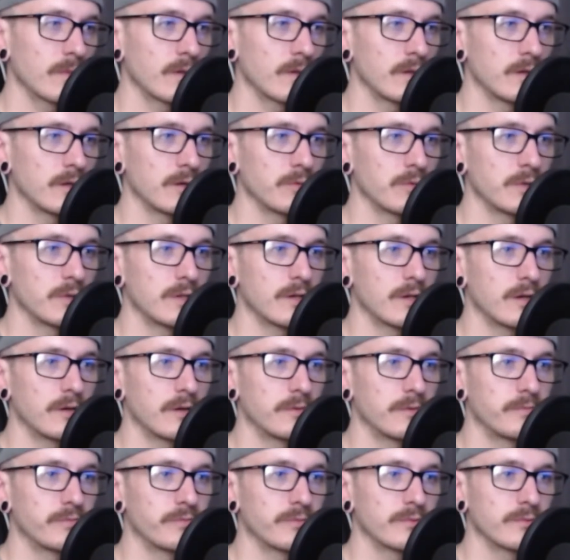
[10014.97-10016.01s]
Here we go.
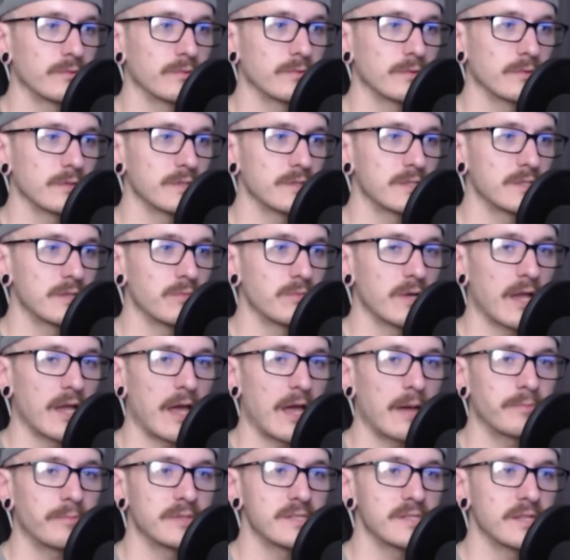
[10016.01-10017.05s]
Let's see what
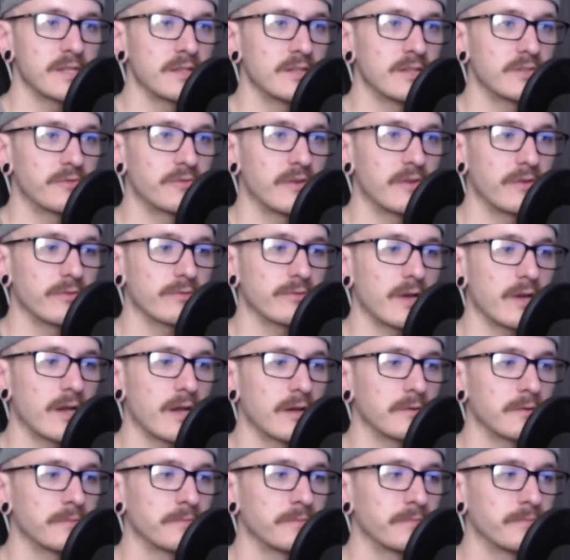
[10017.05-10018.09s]
happens in this fifth
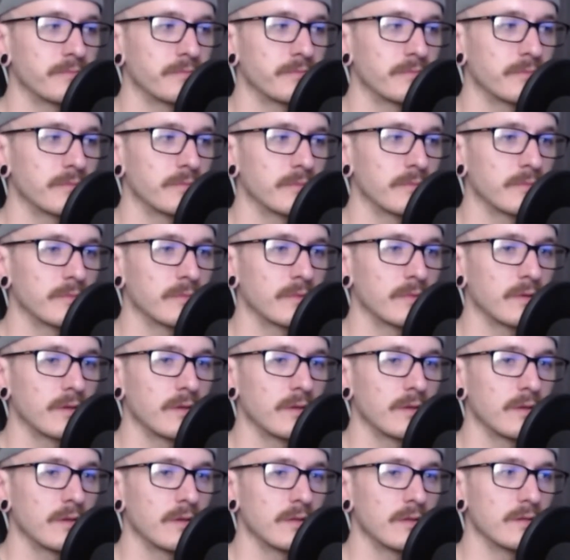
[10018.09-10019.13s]
round.
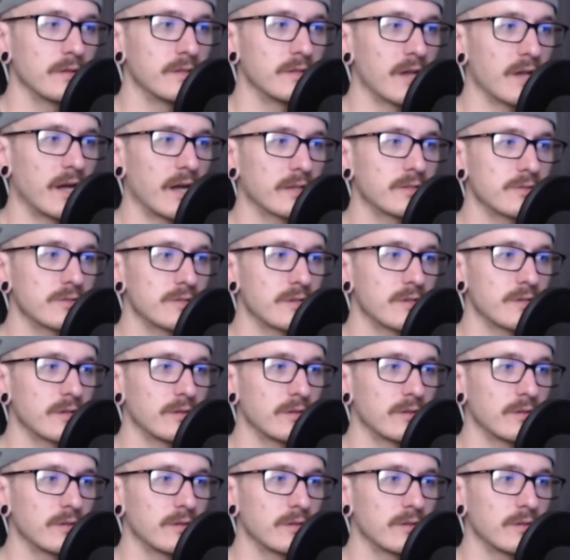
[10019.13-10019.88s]
The doctor's going to